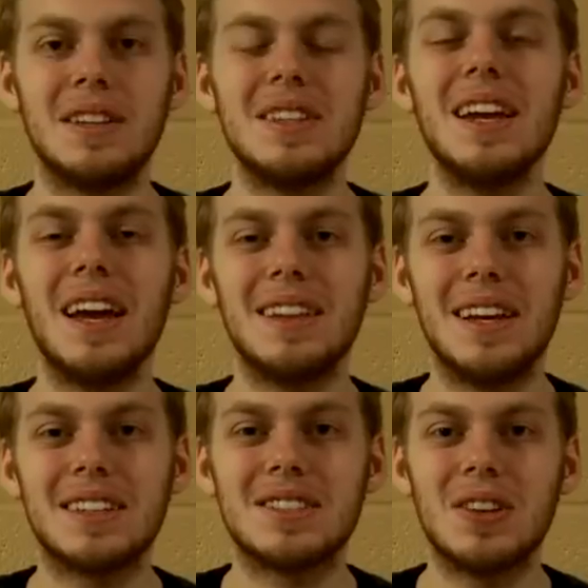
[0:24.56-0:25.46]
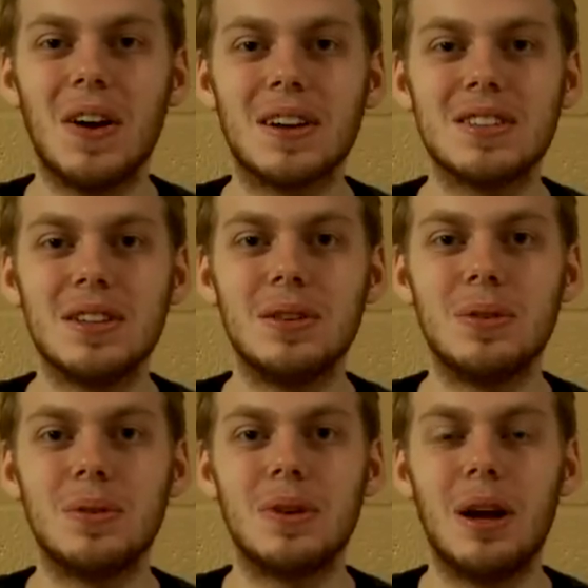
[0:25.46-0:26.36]
Today I'd like to talk to
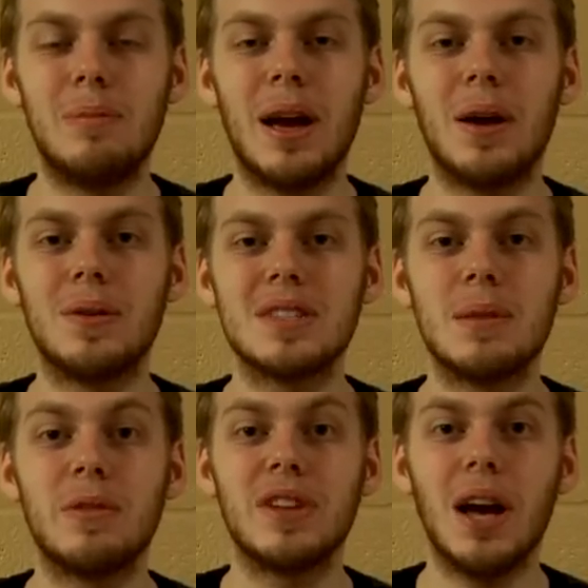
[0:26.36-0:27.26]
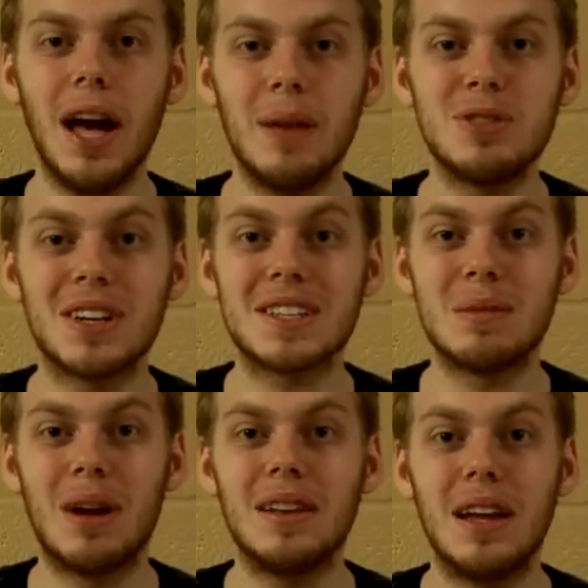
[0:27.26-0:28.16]
you about some of the
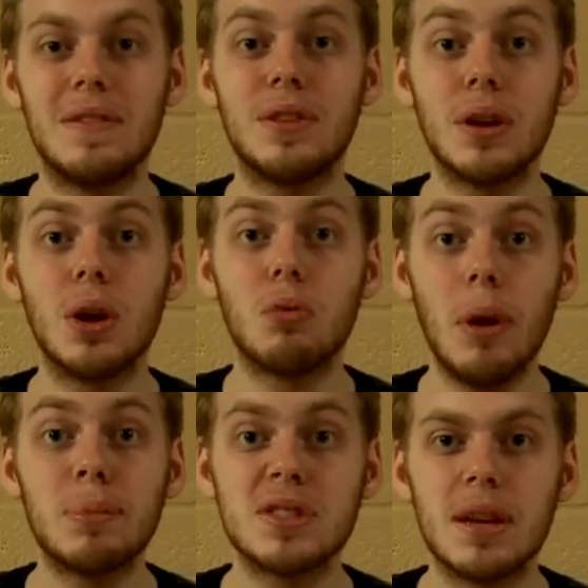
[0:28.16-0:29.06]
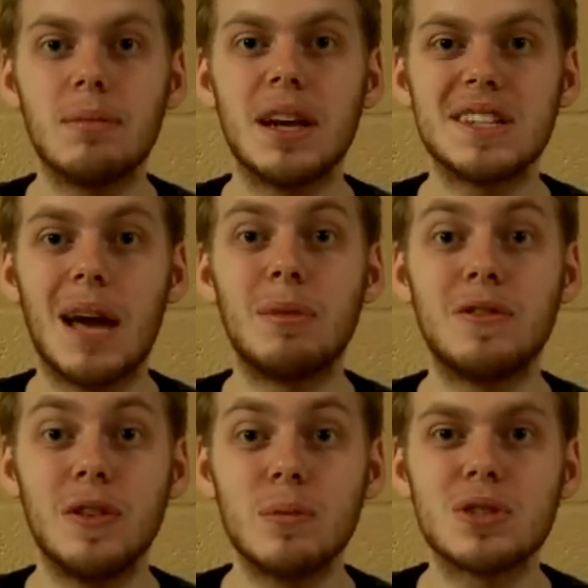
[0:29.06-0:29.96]
objects in my life that represent my time
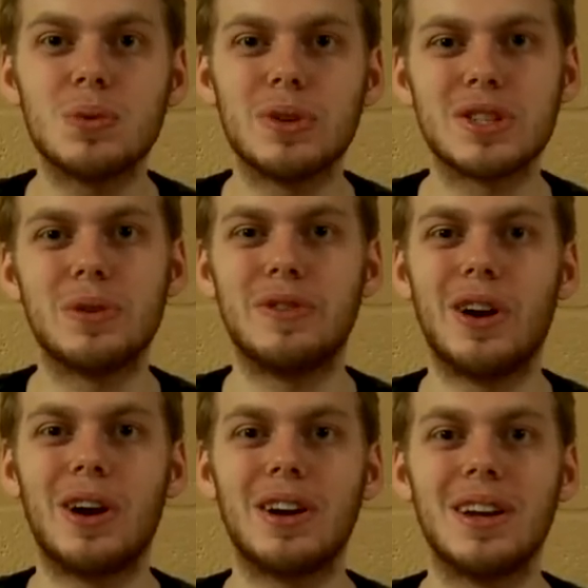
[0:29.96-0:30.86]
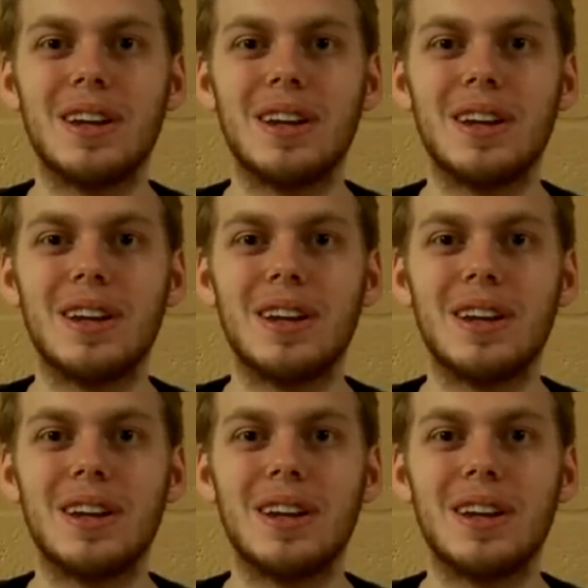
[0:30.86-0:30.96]
at film school so far.